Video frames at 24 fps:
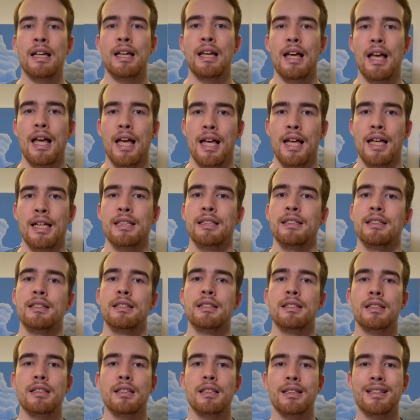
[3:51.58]

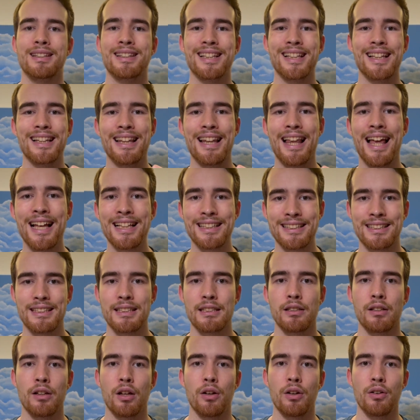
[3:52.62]
and the
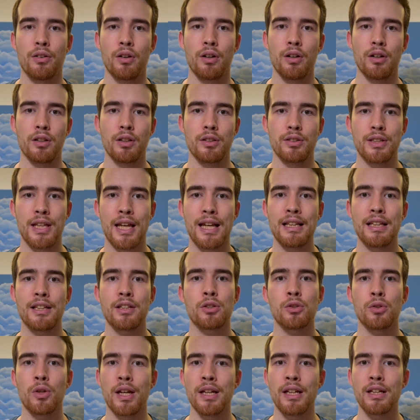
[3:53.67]
less daily
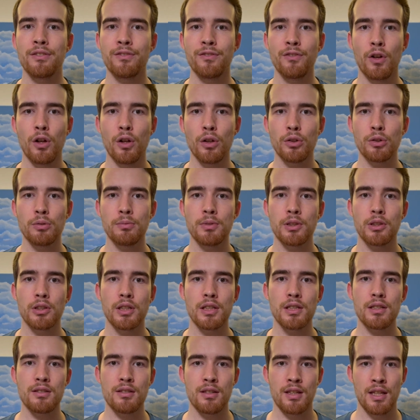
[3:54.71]
trading volume there
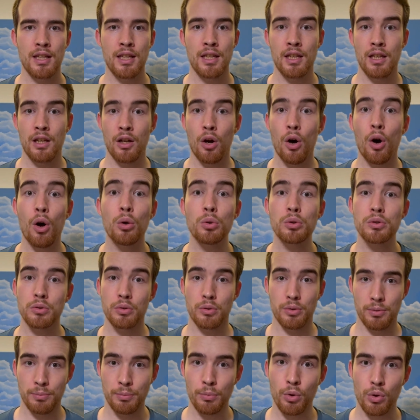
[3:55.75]
is, also
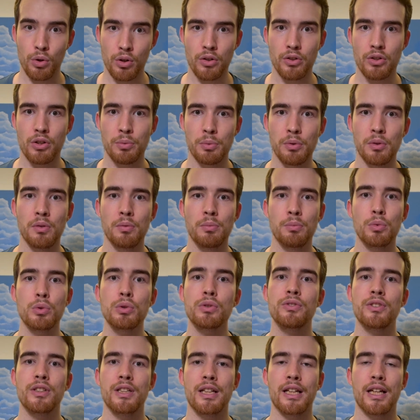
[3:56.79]
the more you will
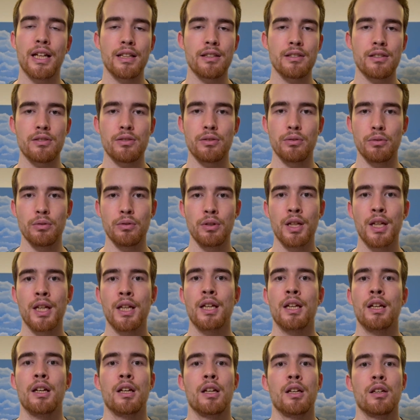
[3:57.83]
move it against you.
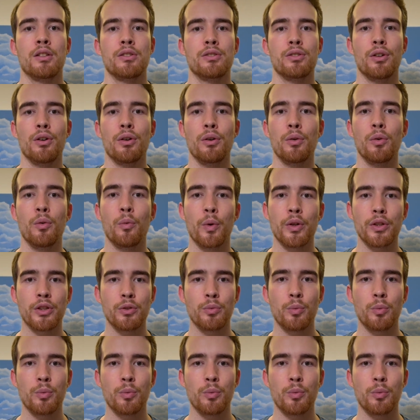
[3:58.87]
So what you